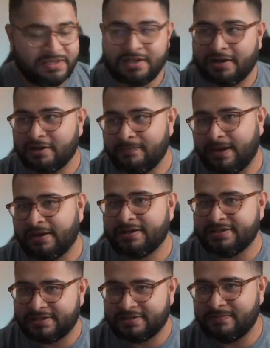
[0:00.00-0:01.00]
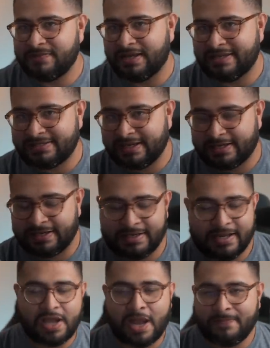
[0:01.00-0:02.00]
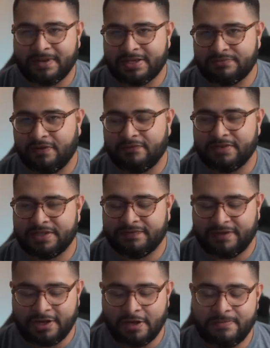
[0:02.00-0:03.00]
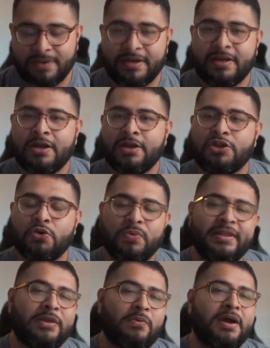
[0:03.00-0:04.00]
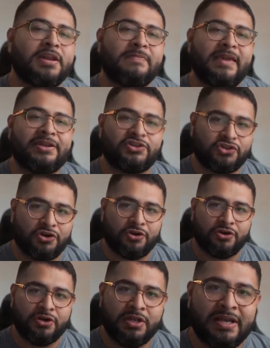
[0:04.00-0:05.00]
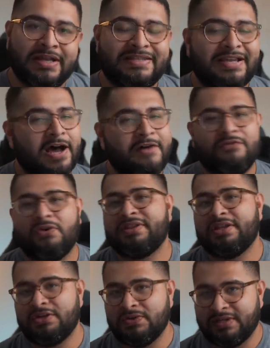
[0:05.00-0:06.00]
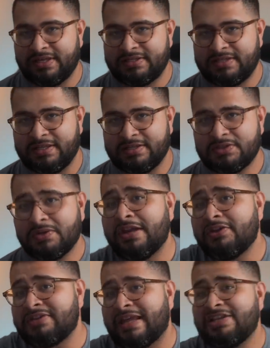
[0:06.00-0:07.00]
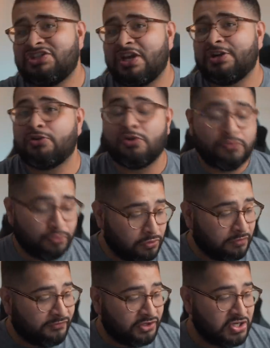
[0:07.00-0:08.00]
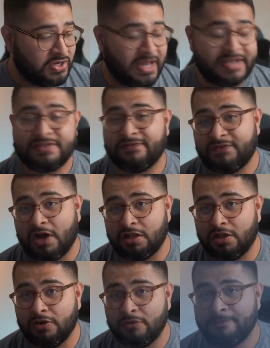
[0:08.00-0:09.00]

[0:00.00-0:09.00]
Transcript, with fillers: talk about because that's going to be a second topic as well for this video. But you really want to make sure to avoid the new listing. So here's a general rule for you guys to follow.